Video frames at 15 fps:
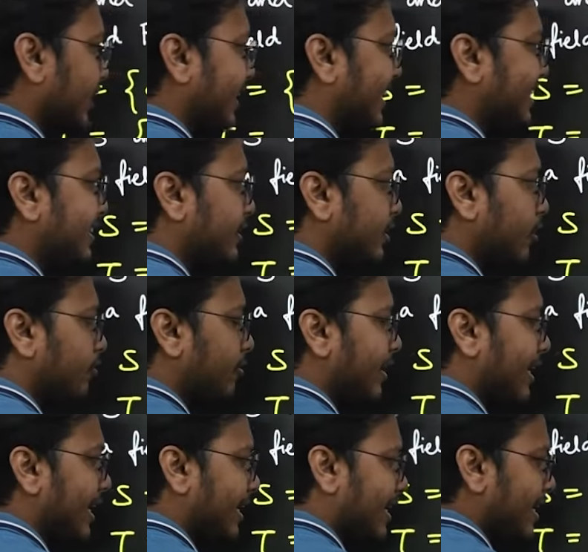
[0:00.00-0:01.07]
Instead of
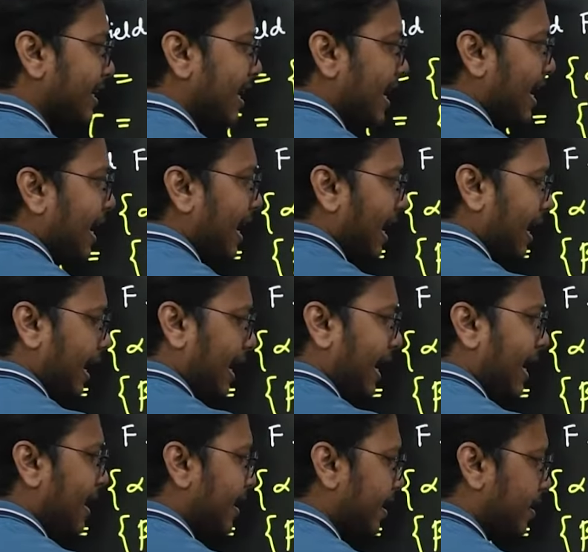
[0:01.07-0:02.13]
taking
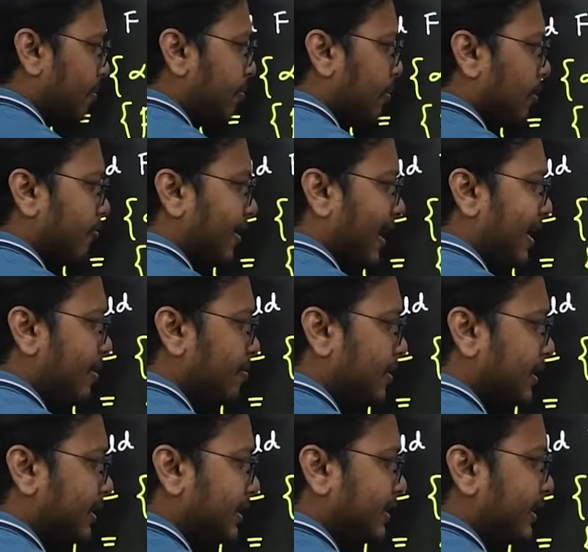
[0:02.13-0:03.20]
n number of
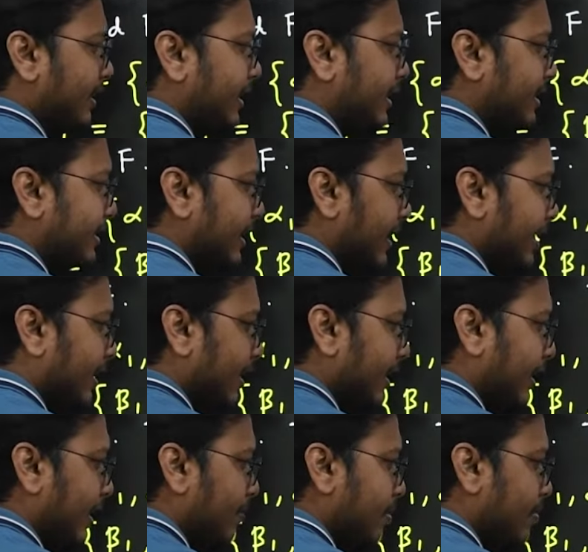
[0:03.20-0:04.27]
elements in the T set,
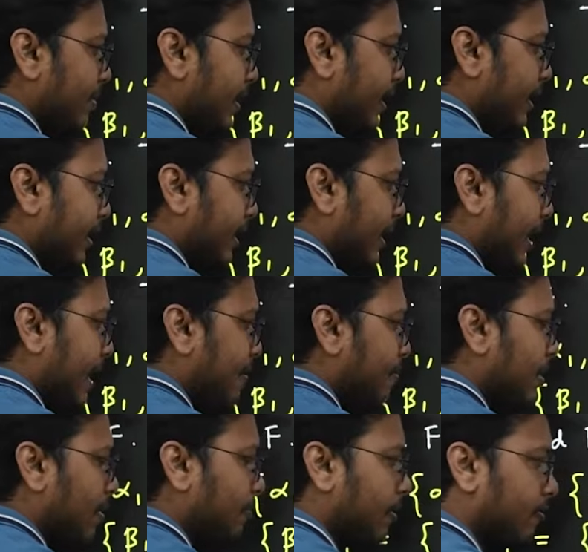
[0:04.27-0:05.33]
let me make it m
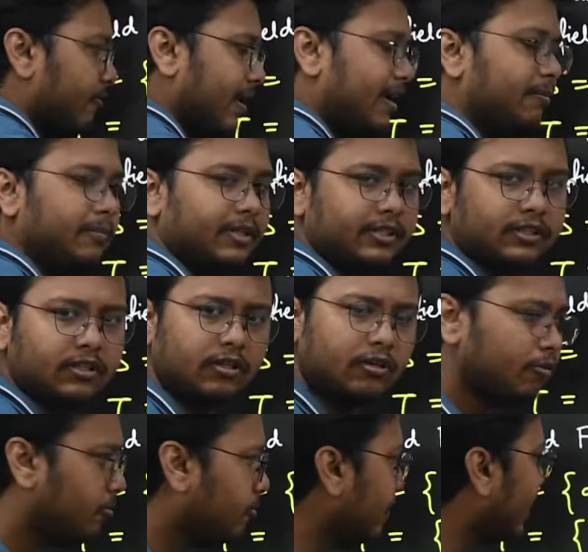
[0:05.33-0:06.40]
number of elements,
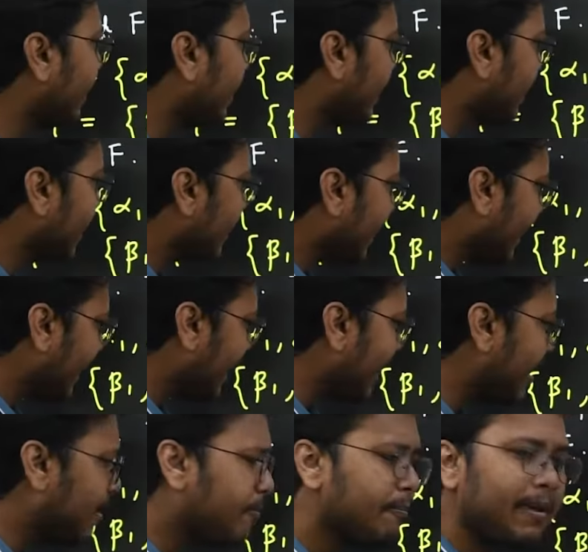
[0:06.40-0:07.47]
where
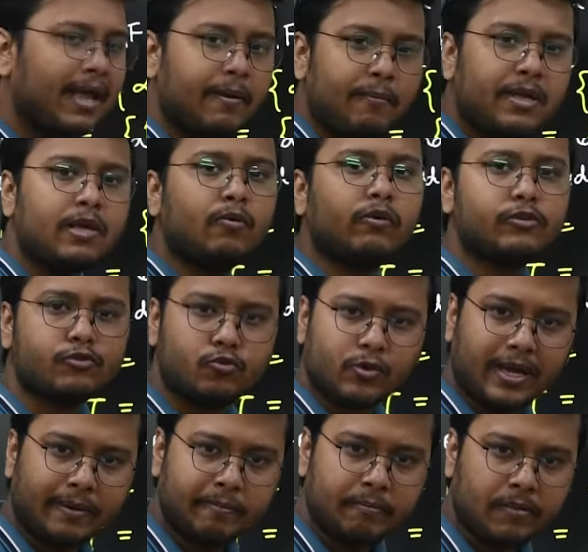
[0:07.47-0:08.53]
n may be equals to
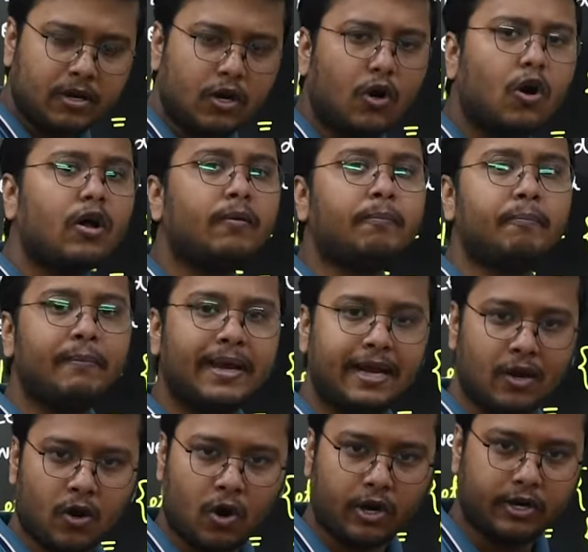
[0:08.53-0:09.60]
m or may
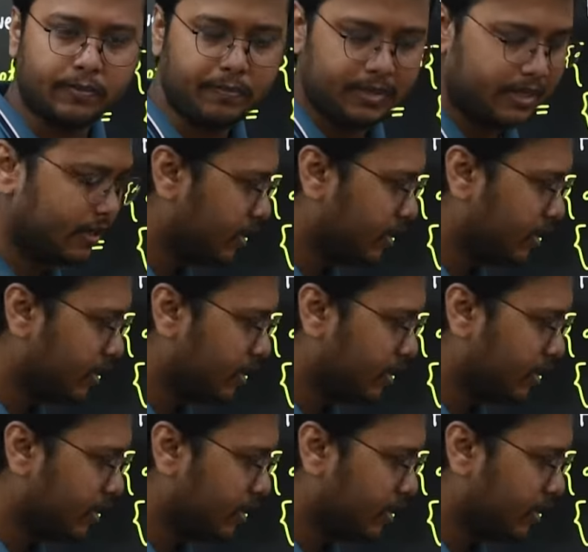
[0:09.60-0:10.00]
not be.